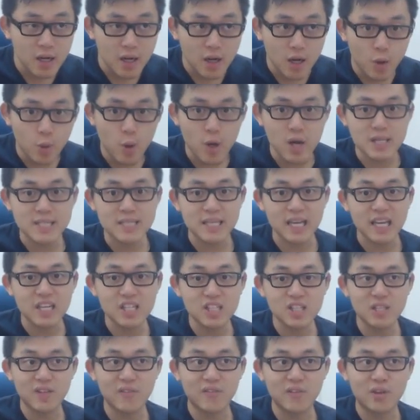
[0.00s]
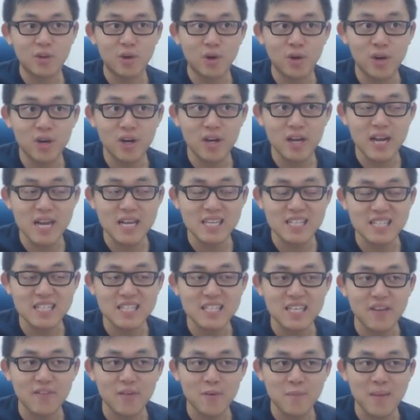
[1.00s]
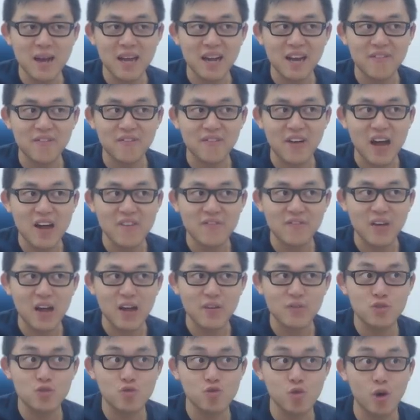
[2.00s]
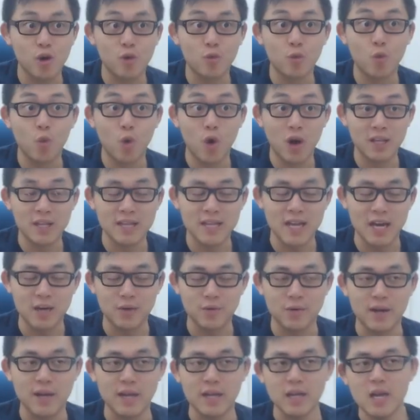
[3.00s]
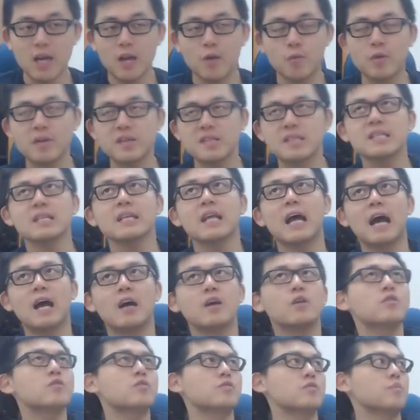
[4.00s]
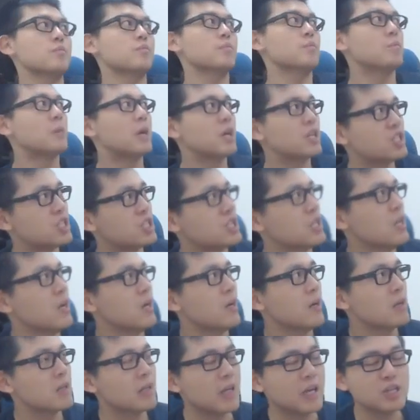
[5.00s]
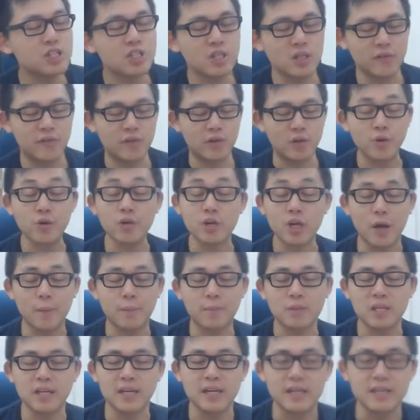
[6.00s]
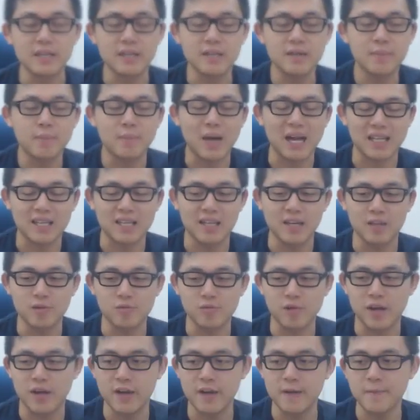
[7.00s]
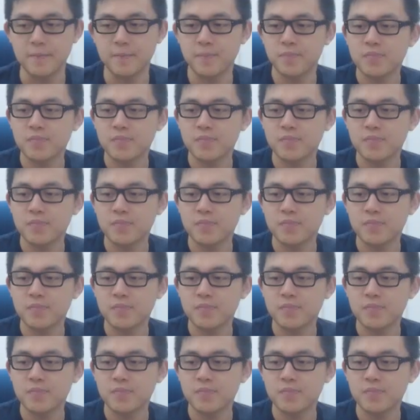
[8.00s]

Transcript: Whereas Ancient of Lore is a 7 mana 5/5 draw 1 now, right? We see how much Ancient of Lore got played back then, right?